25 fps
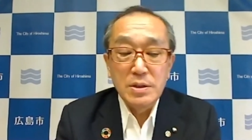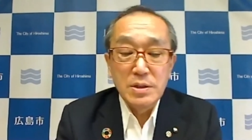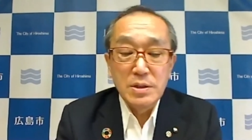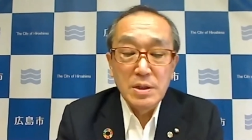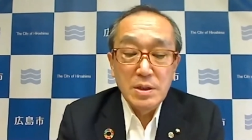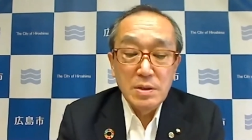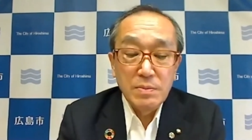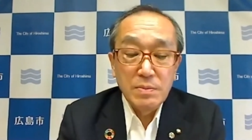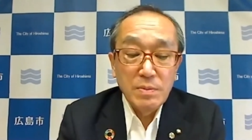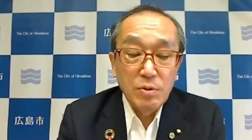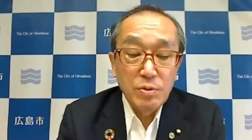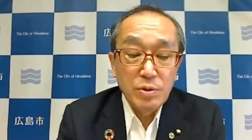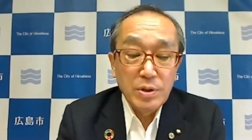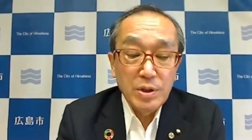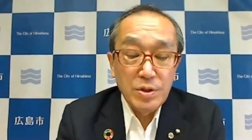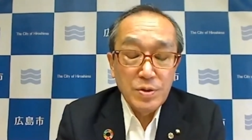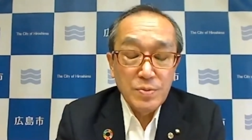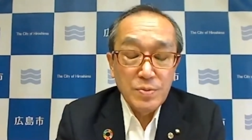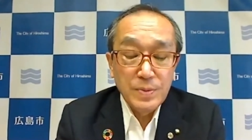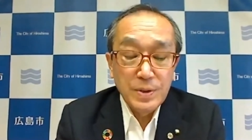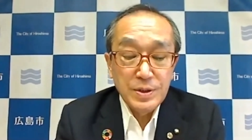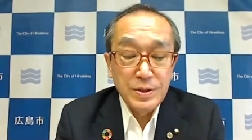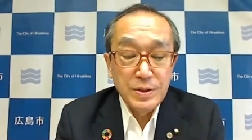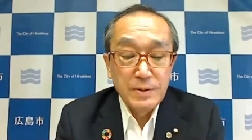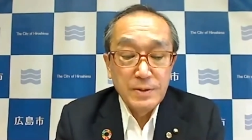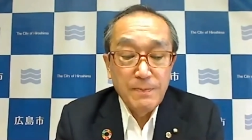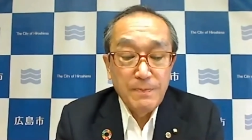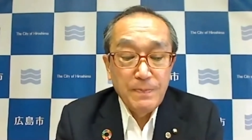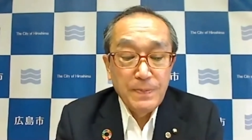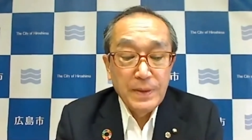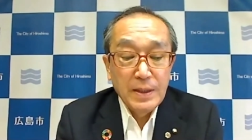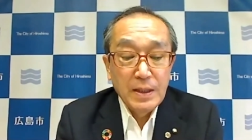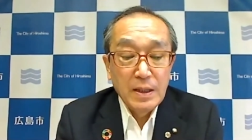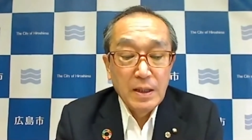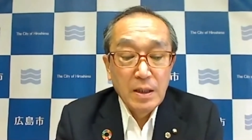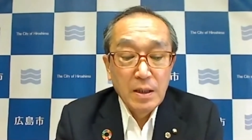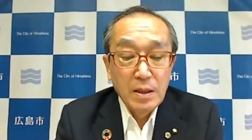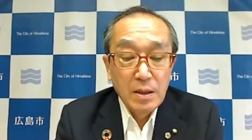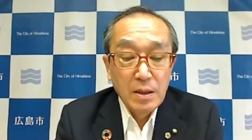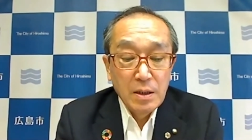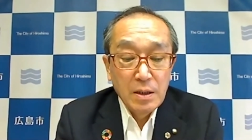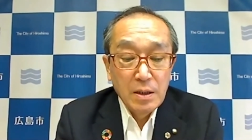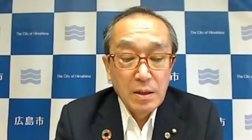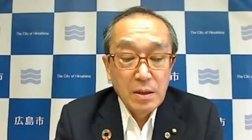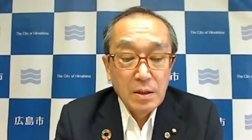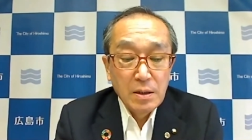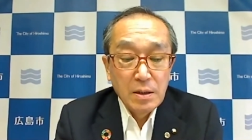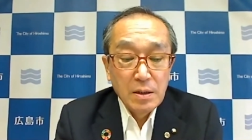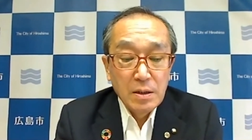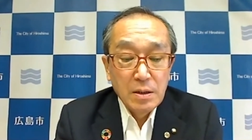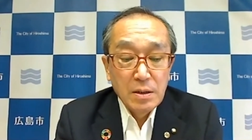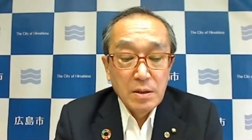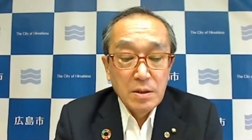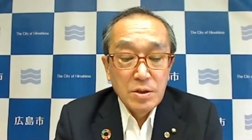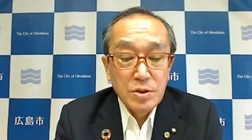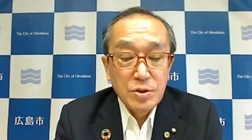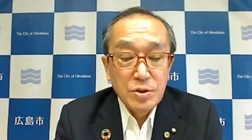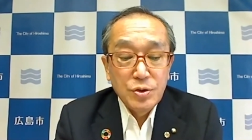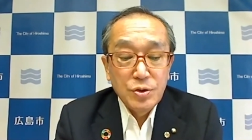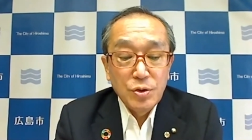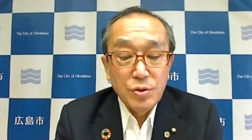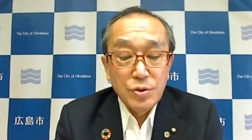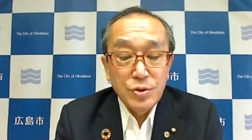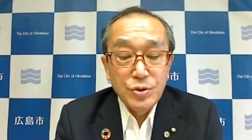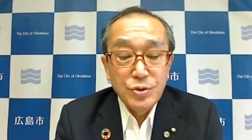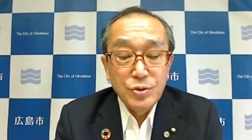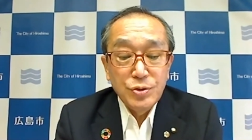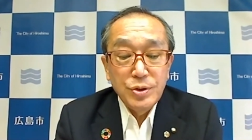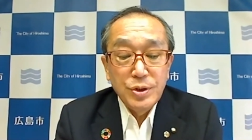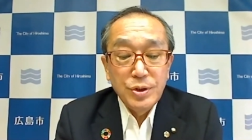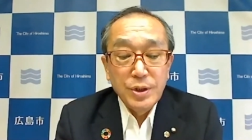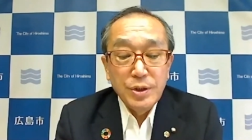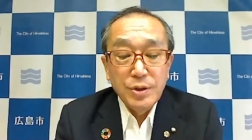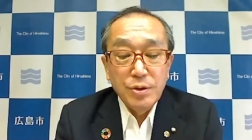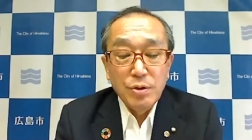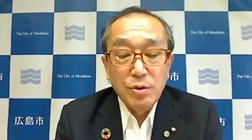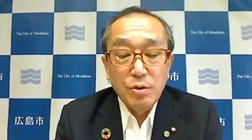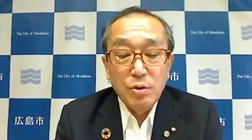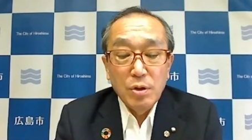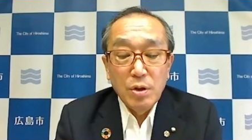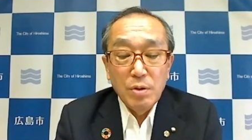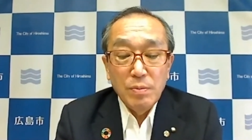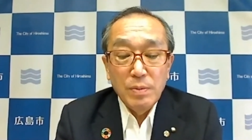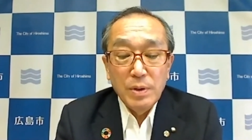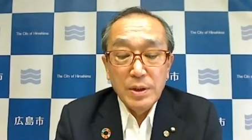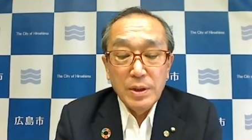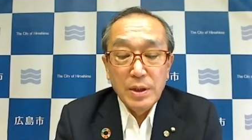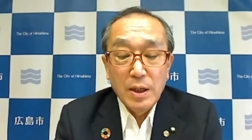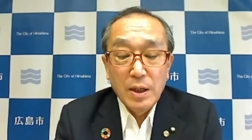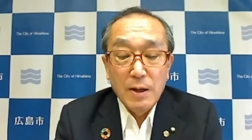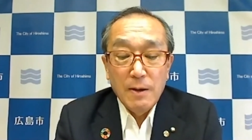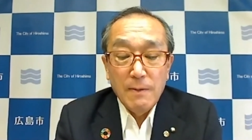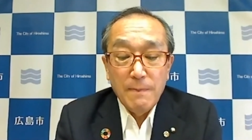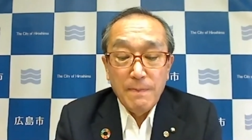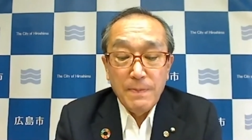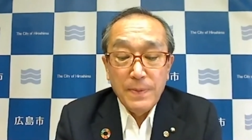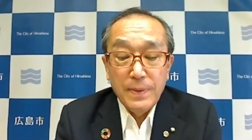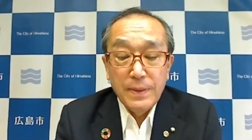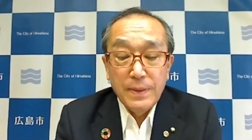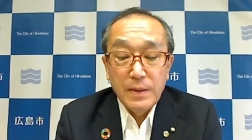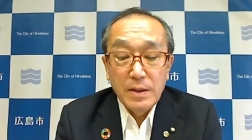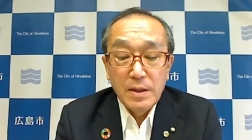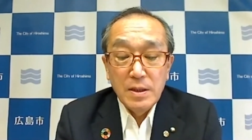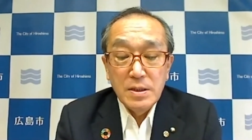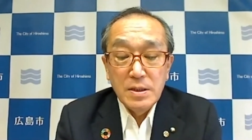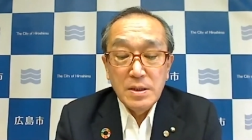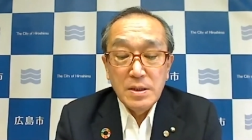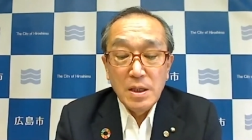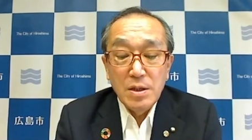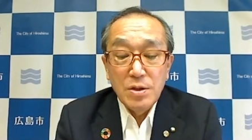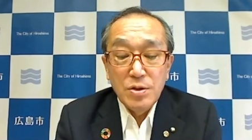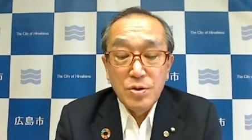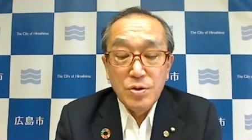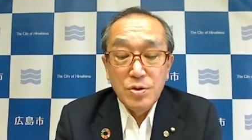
In terms of disseminating initiatives to disseminate,